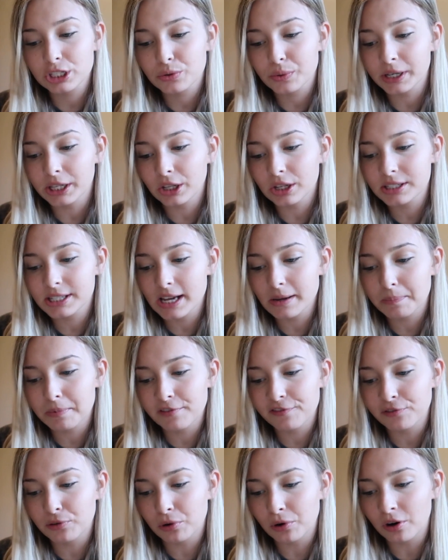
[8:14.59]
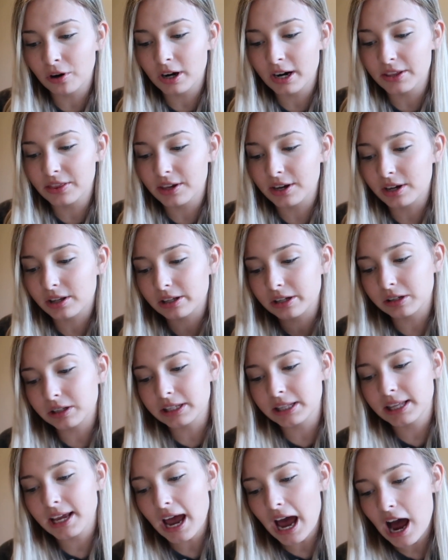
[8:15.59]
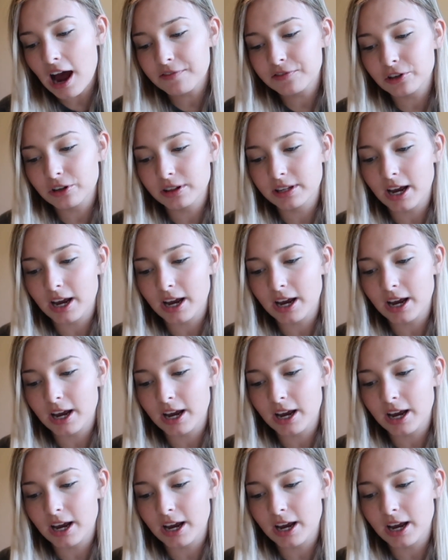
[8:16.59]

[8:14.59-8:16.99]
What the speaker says: is what it looks like before, and then clearly the after.